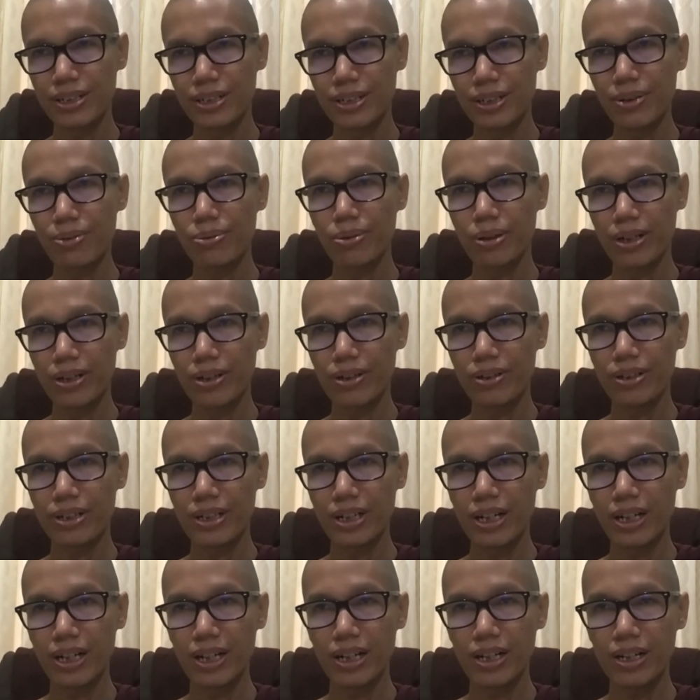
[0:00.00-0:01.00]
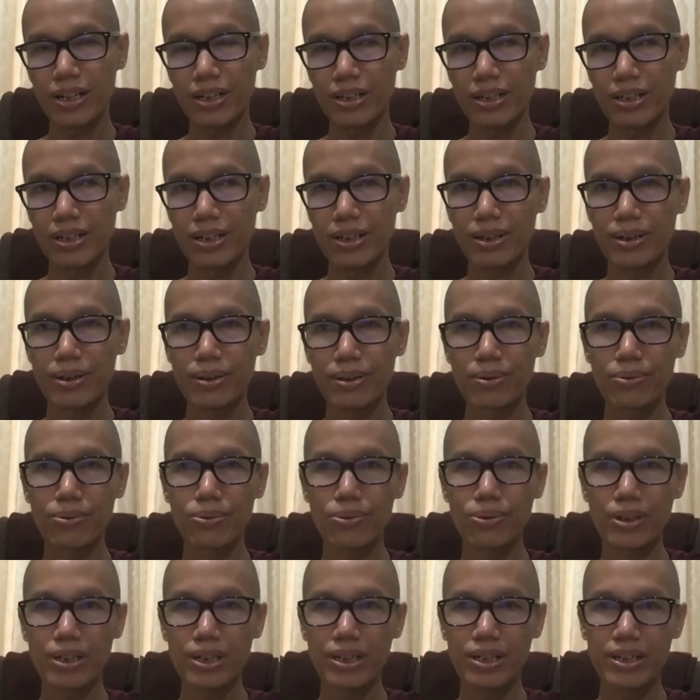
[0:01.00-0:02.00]
They will not die
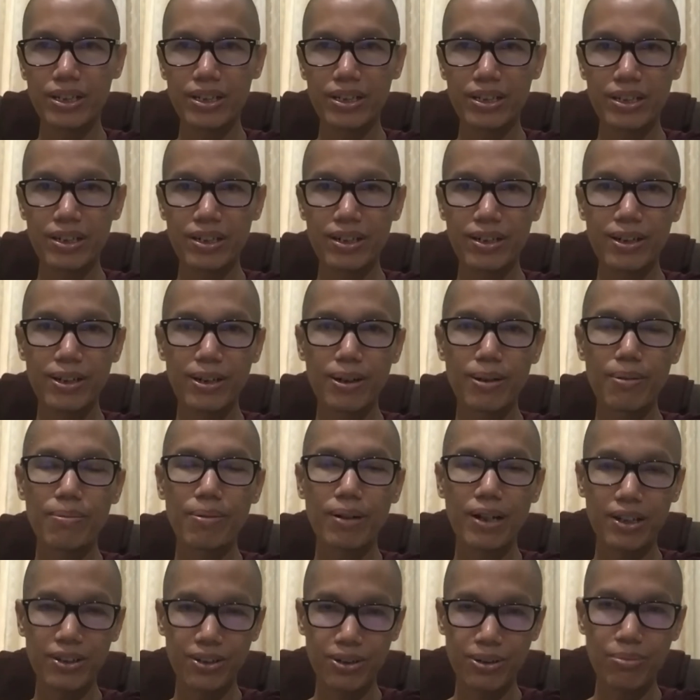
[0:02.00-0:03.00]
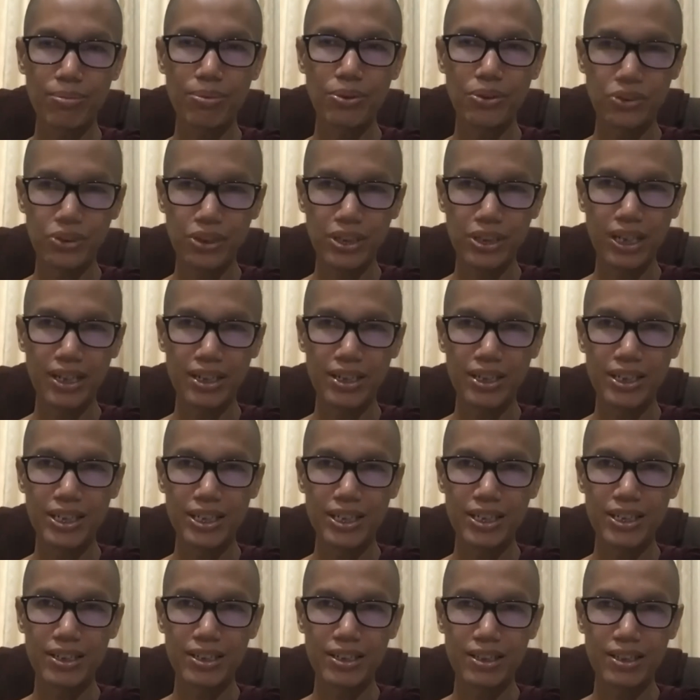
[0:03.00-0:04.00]
with the vital
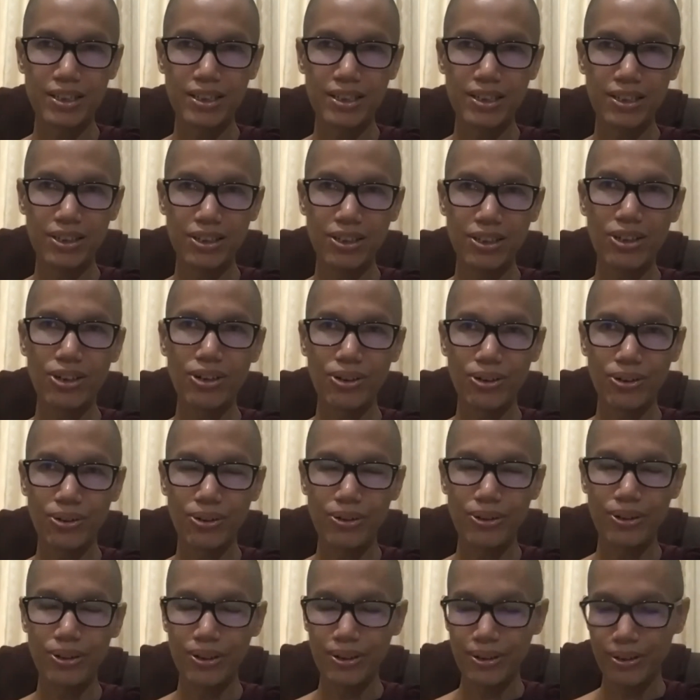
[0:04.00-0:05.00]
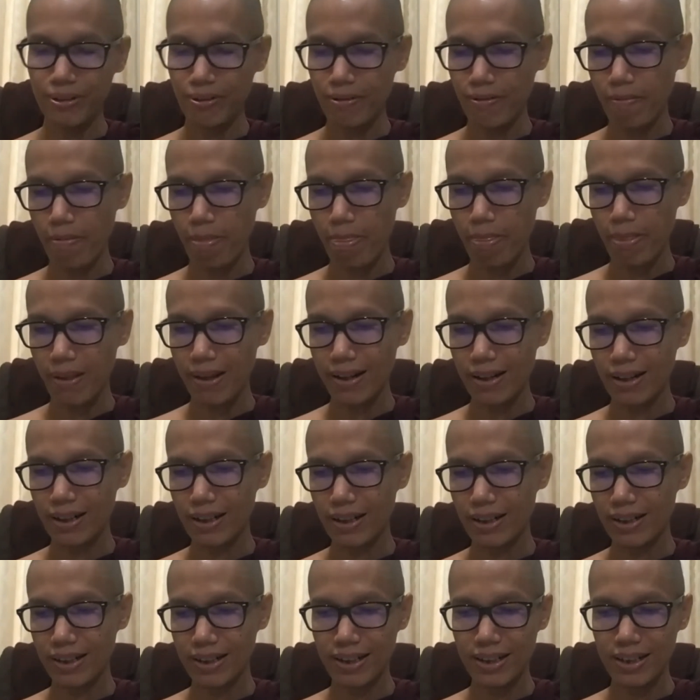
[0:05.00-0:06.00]
process. So,
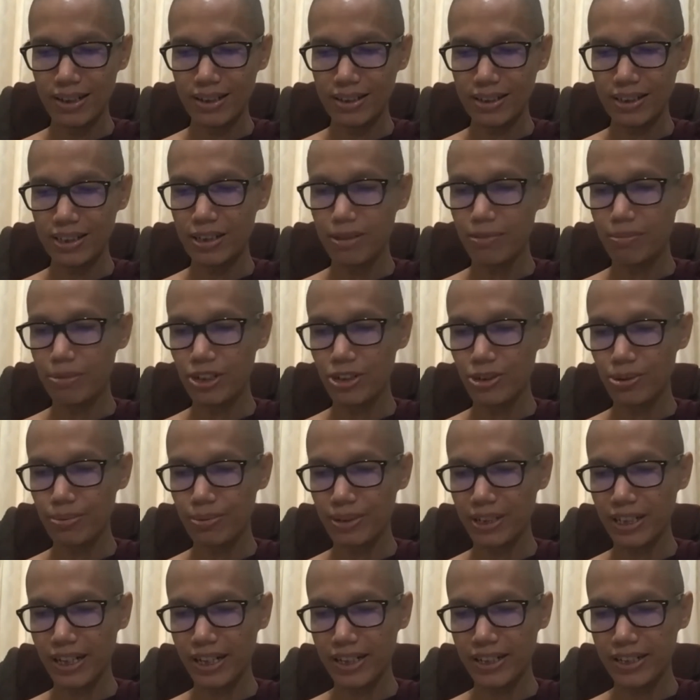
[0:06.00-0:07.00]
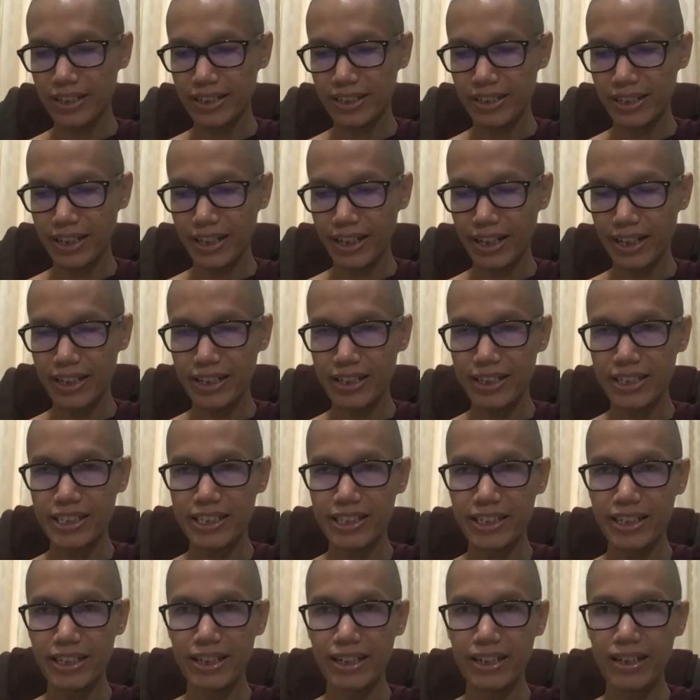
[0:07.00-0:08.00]
seem to be like that.
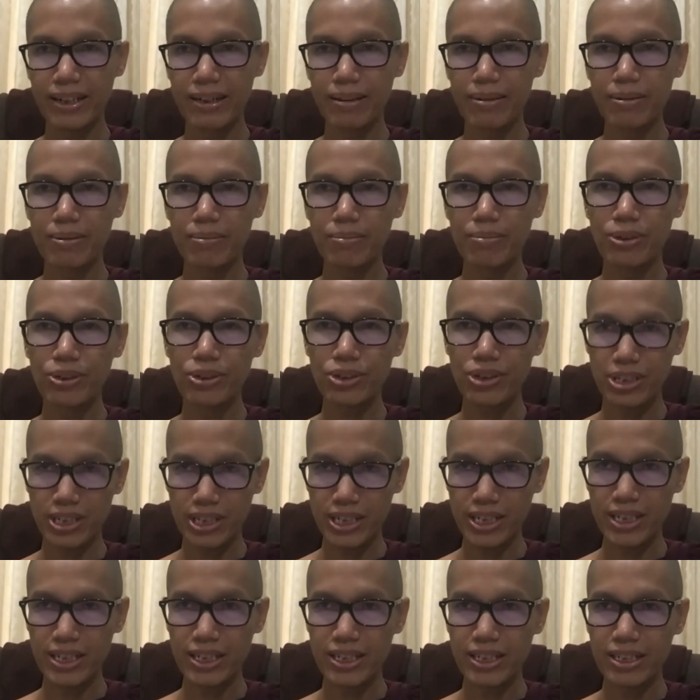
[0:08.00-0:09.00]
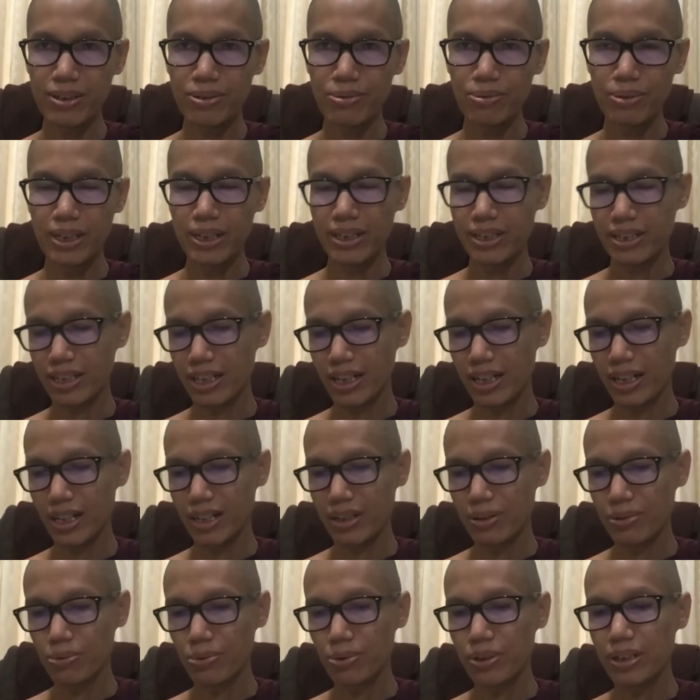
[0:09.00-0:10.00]
Mostly we
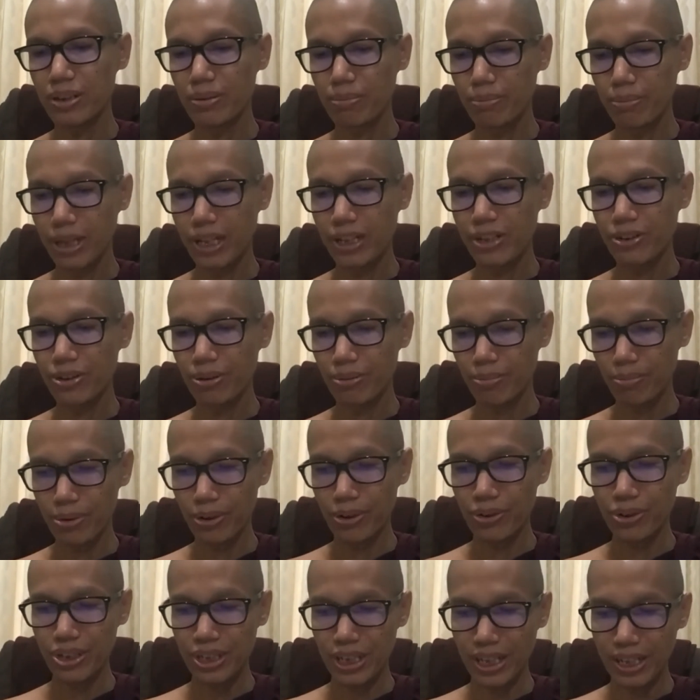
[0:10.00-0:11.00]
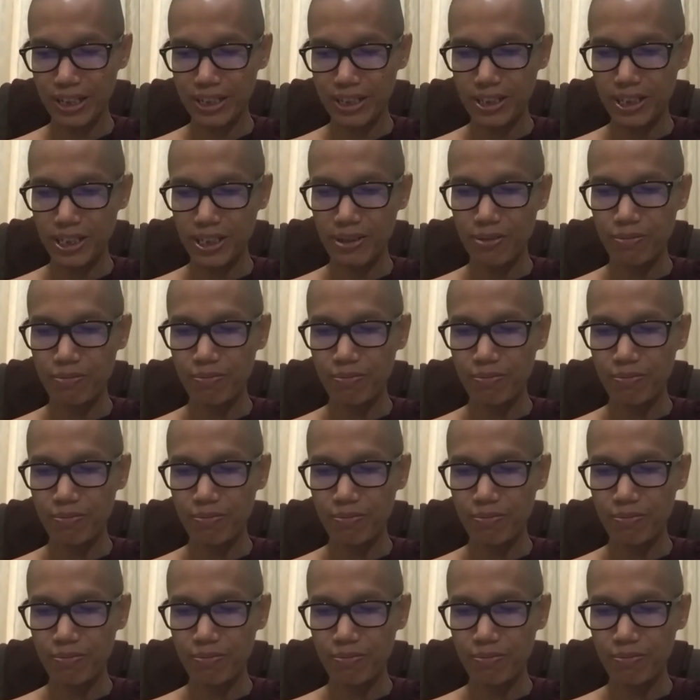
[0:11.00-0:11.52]
die with the mental process.